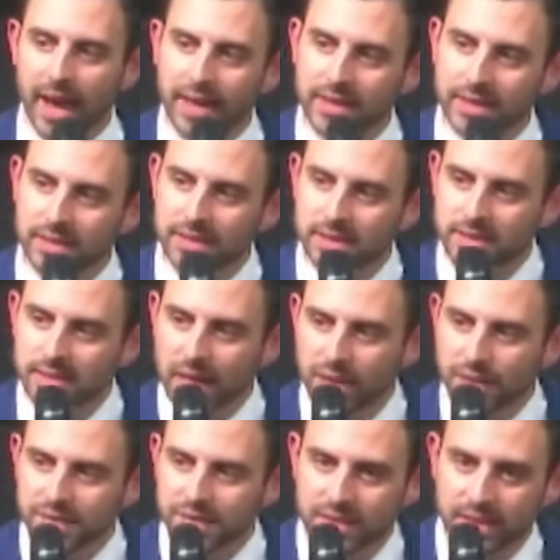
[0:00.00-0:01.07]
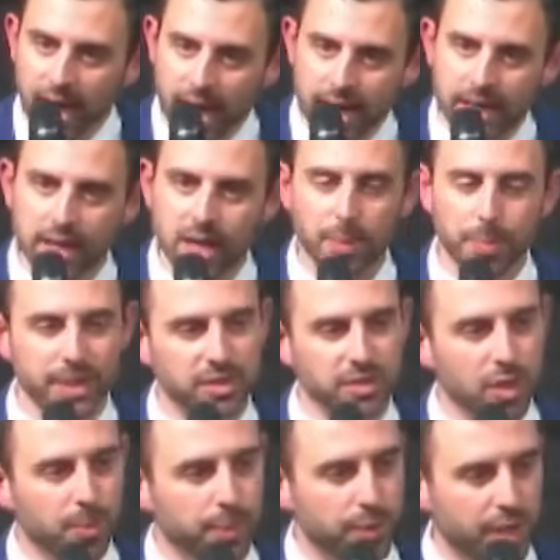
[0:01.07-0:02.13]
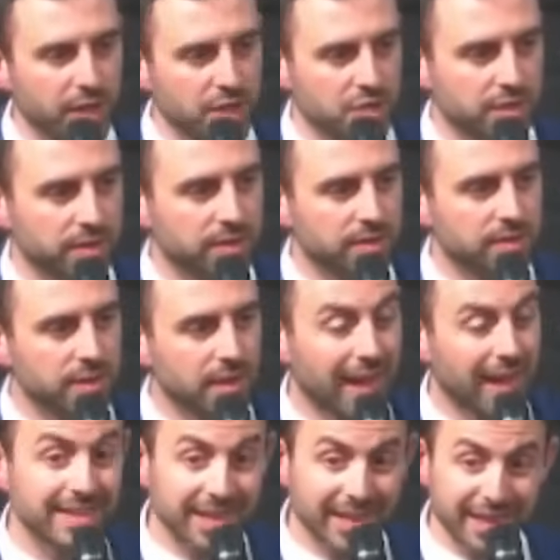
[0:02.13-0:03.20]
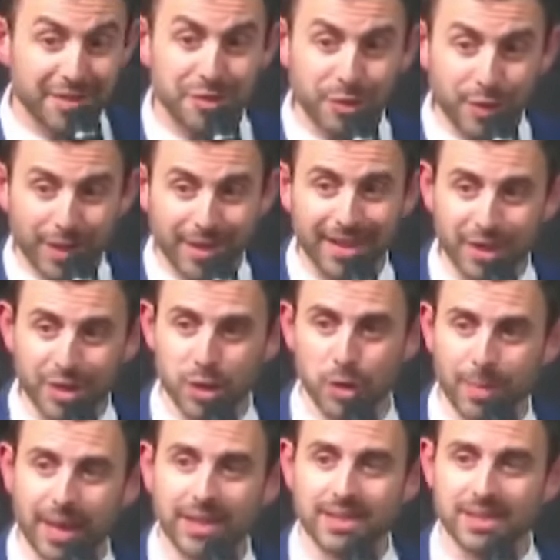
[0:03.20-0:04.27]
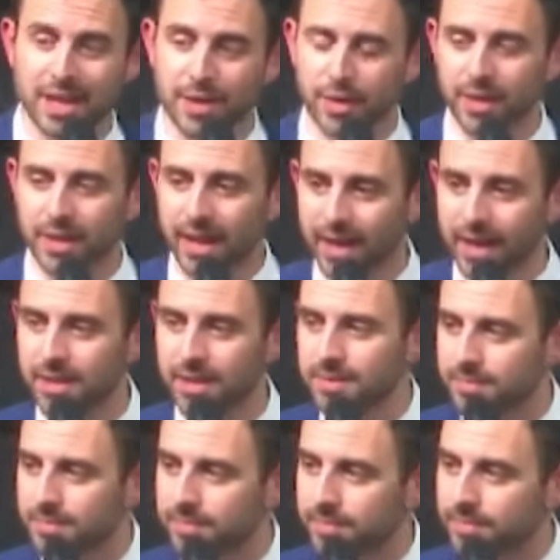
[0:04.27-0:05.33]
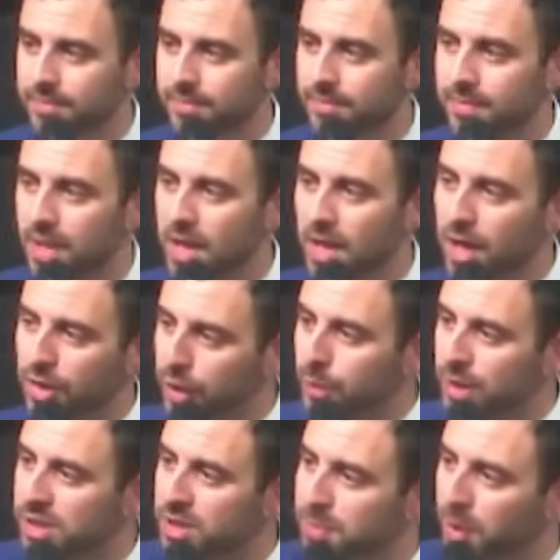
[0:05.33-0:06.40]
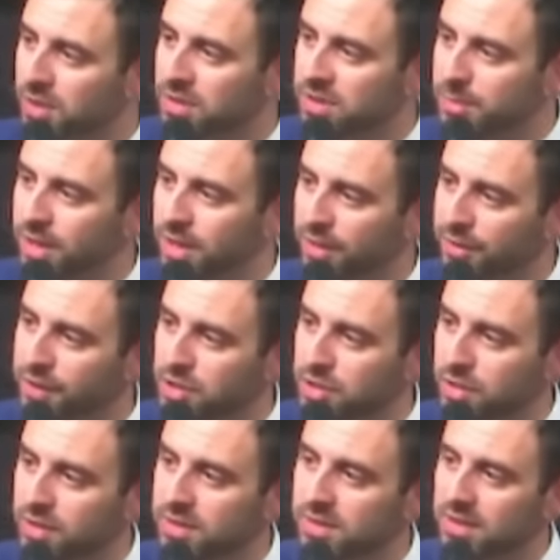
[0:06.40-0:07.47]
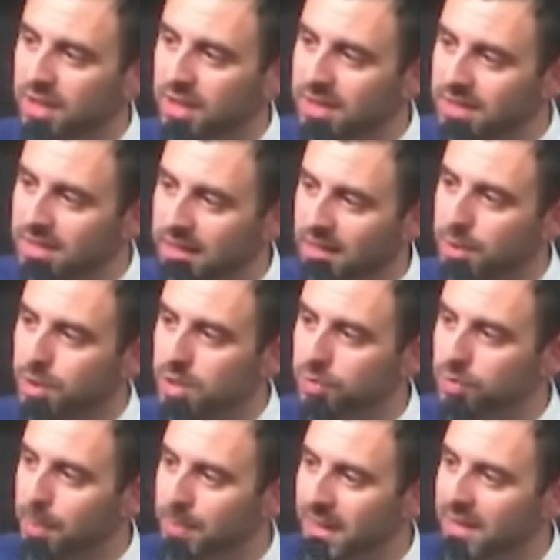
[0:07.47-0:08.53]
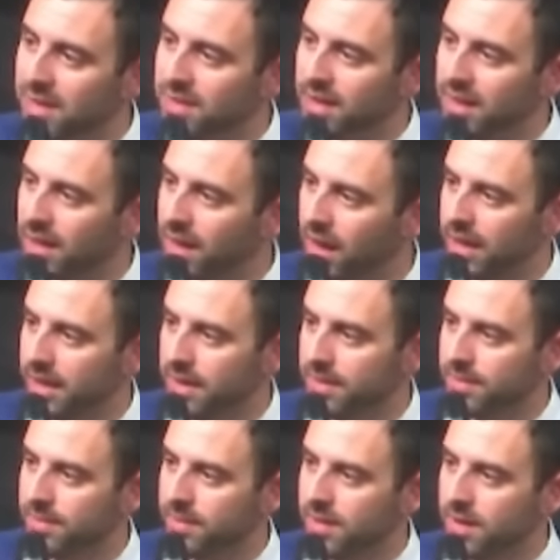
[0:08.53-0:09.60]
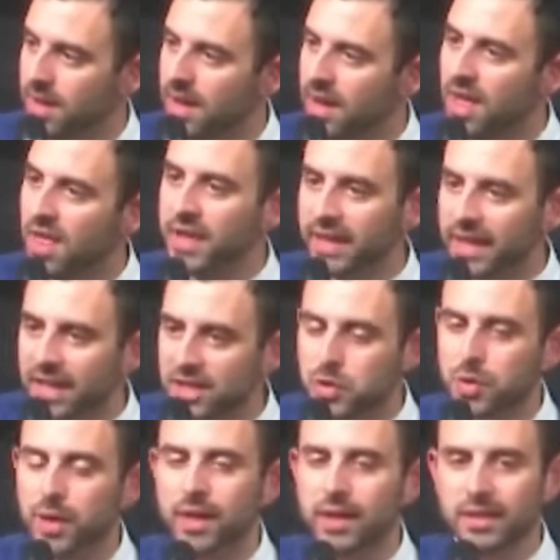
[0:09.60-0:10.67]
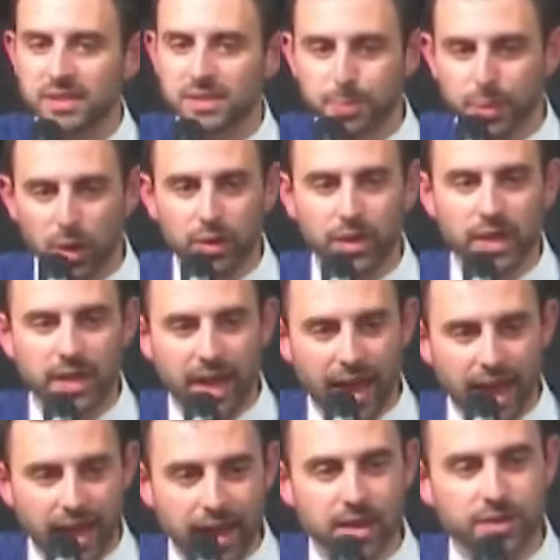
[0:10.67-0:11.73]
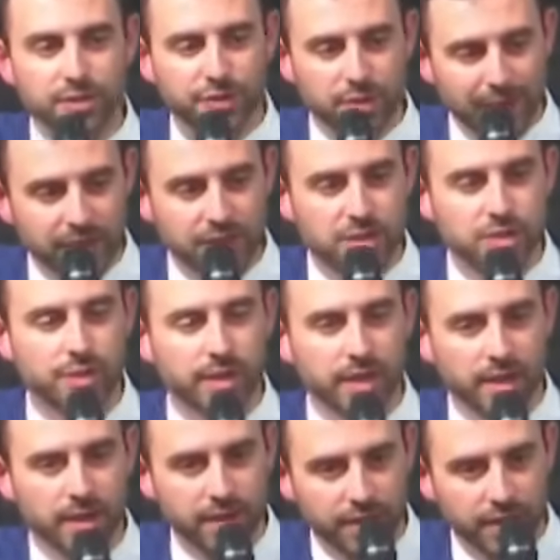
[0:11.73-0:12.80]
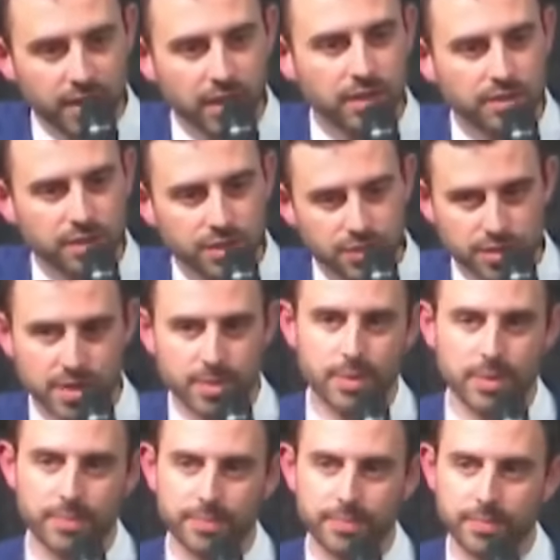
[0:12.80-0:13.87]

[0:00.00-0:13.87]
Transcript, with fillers: And instead of scaling up its operations and delivering that humanitarian aid, the responsible officials continue to repeat the lie that Israel is blocking aid from entering the Gaza Strip.